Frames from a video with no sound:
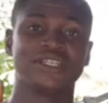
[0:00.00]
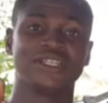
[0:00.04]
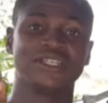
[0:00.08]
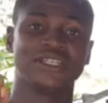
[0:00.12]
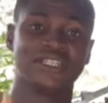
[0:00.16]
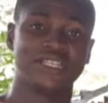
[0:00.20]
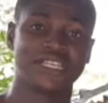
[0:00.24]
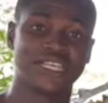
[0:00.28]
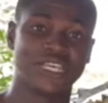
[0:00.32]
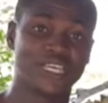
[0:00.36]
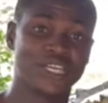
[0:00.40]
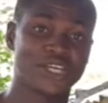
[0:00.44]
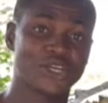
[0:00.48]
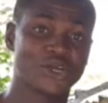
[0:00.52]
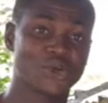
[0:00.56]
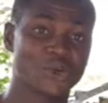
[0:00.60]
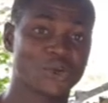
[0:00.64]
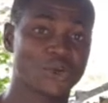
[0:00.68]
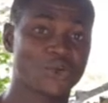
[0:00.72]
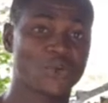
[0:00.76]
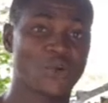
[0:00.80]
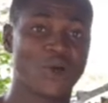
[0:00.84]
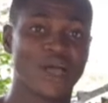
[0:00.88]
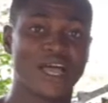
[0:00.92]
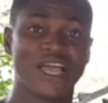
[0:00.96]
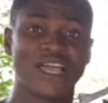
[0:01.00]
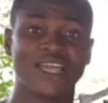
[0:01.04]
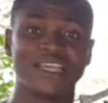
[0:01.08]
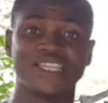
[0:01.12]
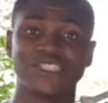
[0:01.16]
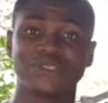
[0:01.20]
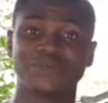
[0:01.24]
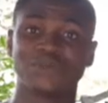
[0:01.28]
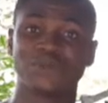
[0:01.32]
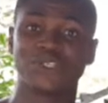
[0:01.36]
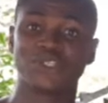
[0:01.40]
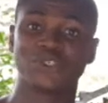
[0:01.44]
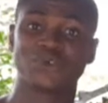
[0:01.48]
The grower
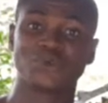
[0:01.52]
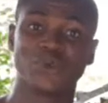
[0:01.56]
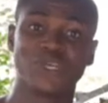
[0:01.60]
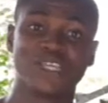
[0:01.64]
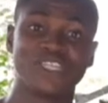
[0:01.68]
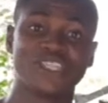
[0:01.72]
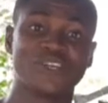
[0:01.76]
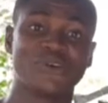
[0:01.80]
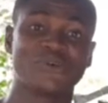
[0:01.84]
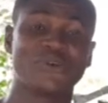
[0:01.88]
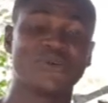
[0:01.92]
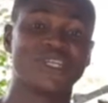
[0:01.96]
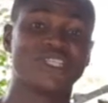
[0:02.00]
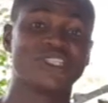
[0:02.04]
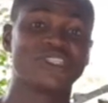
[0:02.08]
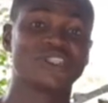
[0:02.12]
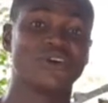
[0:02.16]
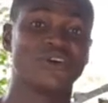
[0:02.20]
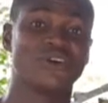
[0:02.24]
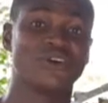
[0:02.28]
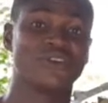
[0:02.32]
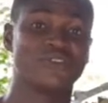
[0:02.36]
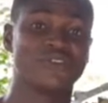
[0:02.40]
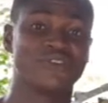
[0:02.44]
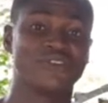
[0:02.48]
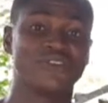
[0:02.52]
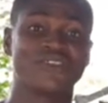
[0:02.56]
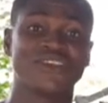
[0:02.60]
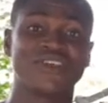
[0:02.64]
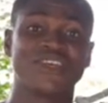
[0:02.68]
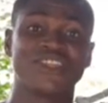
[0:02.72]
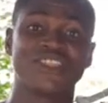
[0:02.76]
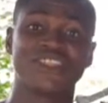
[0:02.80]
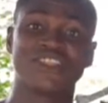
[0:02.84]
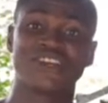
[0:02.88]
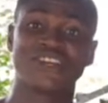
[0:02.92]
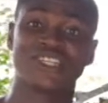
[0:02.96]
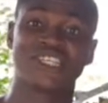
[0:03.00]
is between the range of
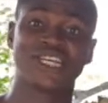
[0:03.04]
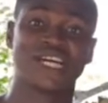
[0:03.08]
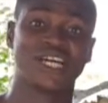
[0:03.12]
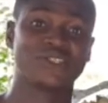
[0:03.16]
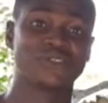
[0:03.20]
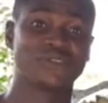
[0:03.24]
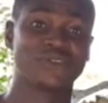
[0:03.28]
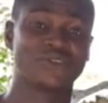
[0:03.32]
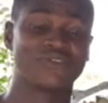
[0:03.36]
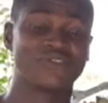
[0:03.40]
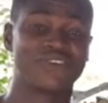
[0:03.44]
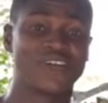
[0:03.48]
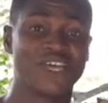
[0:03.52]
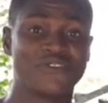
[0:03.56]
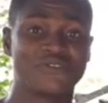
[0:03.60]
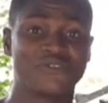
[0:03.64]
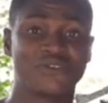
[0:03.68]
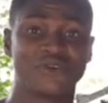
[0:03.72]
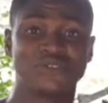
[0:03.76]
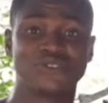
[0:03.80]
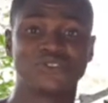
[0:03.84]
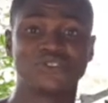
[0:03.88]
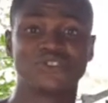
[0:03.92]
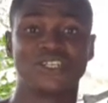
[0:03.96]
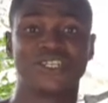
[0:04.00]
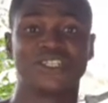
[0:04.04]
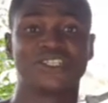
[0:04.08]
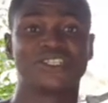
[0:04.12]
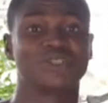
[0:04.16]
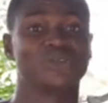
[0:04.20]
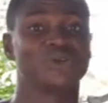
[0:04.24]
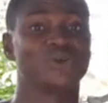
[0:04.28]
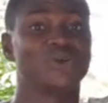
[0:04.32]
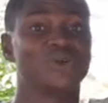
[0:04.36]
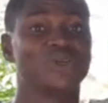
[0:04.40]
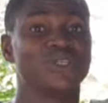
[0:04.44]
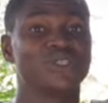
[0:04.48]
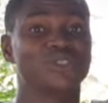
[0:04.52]
3,500
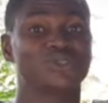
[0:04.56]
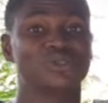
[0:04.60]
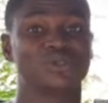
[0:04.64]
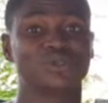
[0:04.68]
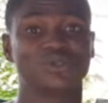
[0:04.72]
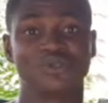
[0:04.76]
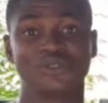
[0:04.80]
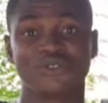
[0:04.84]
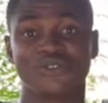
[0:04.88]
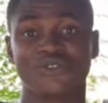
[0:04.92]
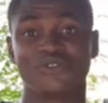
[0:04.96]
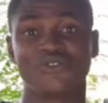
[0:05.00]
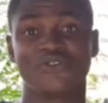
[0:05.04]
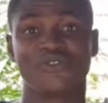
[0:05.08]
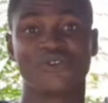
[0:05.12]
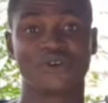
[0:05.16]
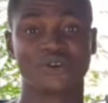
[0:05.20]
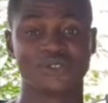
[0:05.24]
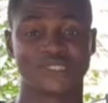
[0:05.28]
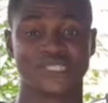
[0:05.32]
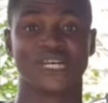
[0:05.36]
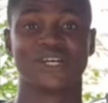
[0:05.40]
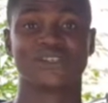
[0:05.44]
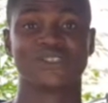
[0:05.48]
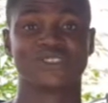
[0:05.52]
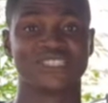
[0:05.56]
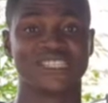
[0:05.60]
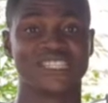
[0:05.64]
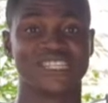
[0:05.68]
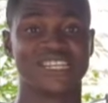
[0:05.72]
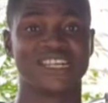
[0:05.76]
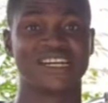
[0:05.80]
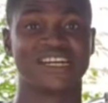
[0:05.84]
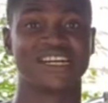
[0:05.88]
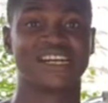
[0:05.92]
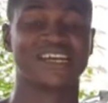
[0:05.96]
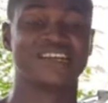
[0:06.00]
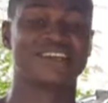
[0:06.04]
going to 4,000
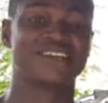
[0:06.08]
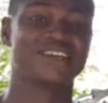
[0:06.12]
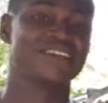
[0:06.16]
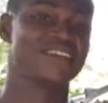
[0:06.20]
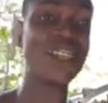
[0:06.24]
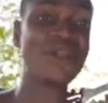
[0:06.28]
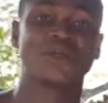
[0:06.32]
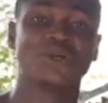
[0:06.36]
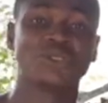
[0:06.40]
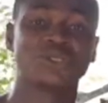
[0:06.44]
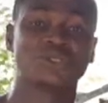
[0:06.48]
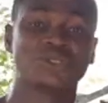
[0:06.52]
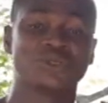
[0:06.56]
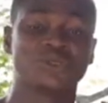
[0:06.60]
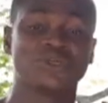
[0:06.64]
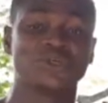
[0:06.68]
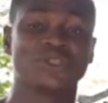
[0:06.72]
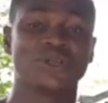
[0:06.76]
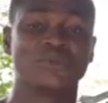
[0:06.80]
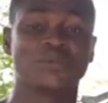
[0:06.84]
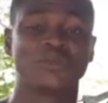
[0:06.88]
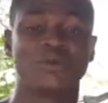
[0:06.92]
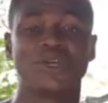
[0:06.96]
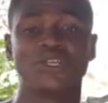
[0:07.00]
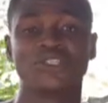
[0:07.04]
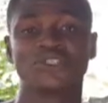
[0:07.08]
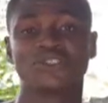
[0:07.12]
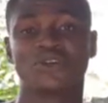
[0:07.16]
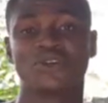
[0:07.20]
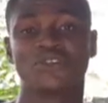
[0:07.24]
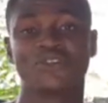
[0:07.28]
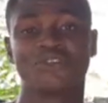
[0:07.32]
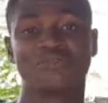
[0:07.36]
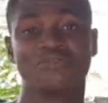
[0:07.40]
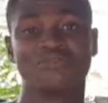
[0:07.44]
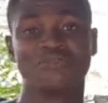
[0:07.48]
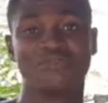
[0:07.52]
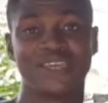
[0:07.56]
naira. And also the point
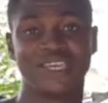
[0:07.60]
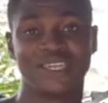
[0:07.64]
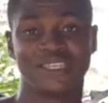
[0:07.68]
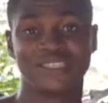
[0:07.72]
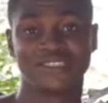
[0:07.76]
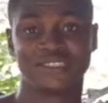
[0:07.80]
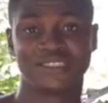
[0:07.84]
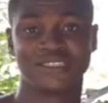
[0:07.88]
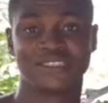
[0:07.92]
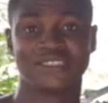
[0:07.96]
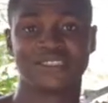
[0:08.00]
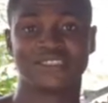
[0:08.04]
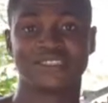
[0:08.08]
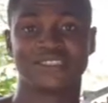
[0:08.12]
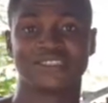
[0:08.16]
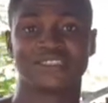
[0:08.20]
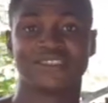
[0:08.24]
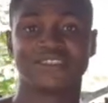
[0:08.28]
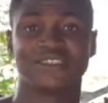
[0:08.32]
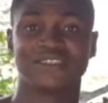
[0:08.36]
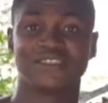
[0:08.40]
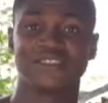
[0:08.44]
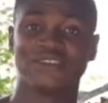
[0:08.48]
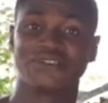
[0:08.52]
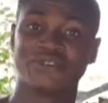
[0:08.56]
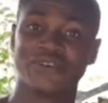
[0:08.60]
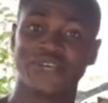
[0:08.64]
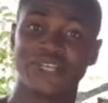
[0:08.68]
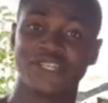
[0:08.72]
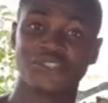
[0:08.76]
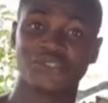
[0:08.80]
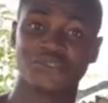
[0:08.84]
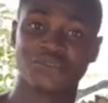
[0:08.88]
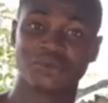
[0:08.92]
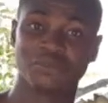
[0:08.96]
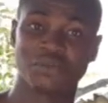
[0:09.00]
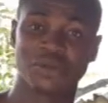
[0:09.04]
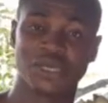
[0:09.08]
of mates,
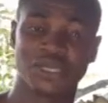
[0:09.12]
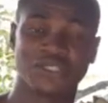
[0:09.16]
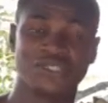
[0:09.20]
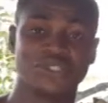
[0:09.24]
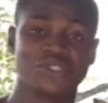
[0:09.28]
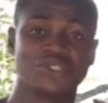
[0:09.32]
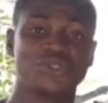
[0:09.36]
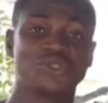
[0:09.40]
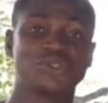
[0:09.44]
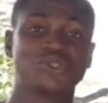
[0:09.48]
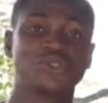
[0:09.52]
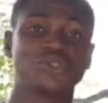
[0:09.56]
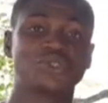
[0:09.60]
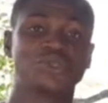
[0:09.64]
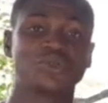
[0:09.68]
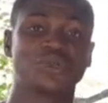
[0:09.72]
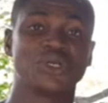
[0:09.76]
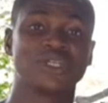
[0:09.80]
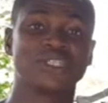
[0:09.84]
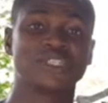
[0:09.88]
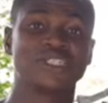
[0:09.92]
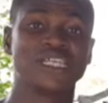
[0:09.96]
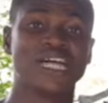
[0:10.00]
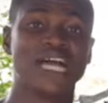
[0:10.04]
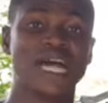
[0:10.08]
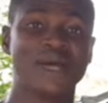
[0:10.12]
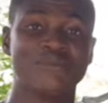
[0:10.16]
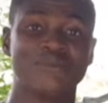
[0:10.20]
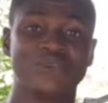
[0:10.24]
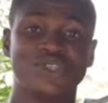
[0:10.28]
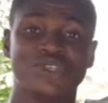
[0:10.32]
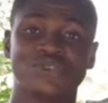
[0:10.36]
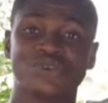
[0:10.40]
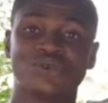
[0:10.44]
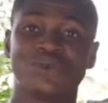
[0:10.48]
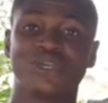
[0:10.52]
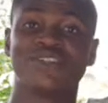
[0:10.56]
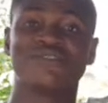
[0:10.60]
ready to mate, those ones are
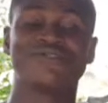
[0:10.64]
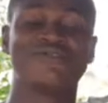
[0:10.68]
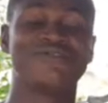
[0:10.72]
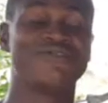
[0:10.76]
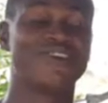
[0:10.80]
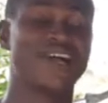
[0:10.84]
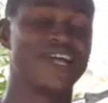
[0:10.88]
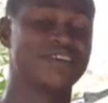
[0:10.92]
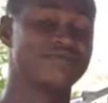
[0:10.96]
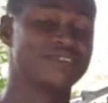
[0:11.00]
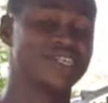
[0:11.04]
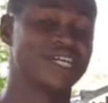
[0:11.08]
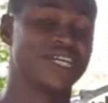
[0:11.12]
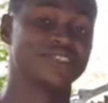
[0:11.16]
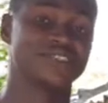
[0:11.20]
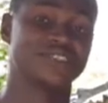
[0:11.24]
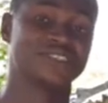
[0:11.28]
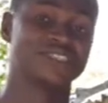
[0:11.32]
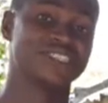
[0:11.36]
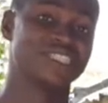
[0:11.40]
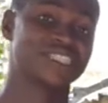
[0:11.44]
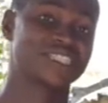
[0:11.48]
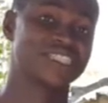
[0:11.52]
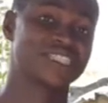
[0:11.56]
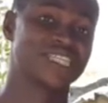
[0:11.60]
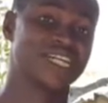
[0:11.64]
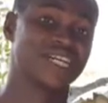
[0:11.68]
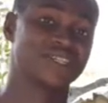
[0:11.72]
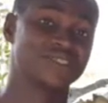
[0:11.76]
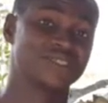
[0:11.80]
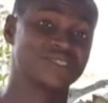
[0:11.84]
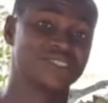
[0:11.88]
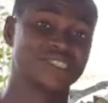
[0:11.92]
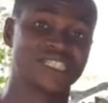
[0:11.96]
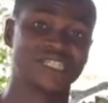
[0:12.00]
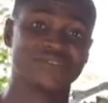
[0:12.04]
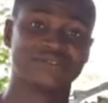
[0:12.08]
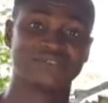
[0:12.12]
between 5,000,
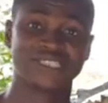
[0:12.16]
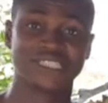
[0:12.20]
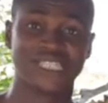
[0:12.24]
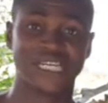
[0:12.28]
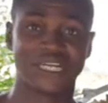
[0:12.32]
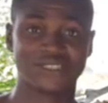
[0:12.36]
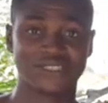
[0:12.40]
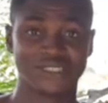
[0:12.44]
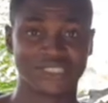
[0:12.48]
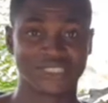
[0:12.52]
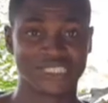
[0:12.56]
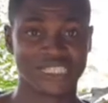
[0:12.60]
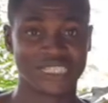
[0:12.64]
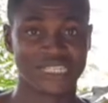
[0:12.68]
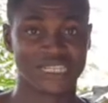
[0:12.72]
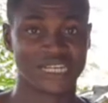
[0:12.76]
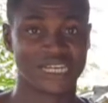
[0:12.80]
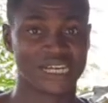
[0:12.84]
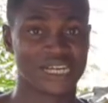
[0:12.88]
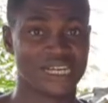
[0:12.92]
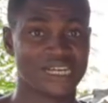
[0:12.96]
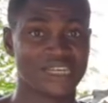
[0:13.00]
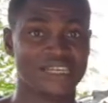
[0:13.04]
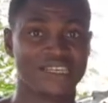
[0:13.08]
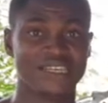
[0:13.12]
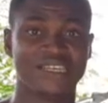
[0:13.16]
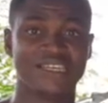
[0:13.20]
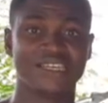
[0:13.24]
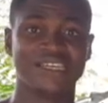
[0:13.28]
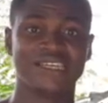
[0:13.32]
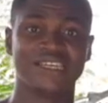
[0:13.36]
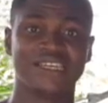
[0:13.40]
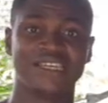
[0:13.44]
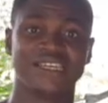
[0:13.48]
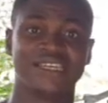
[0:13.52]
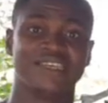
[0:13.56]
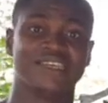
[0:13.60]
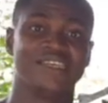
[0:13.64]
6,000, 7,000 naira
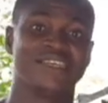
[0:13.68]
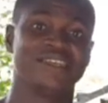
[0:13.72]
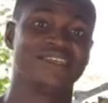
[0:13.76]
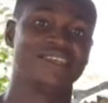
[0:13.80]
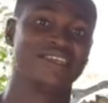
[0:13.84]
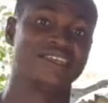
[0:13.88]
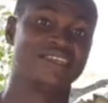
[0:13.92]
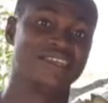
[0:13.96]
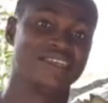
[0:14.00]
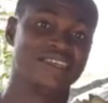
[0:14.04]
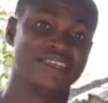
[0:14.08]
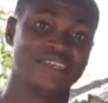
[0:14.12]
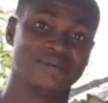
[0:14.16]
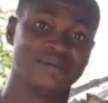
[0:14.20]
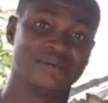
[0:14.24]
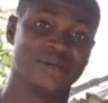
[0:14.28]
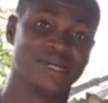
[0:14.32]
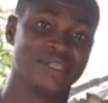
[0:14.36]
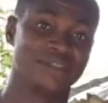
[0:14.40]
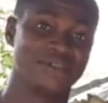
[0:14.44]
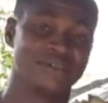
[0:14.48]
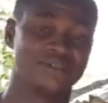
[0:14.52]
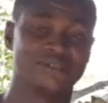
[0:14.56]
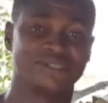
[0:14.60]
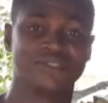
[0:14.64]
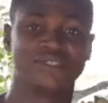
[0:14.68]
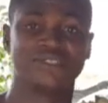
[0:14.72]
in Ibadan.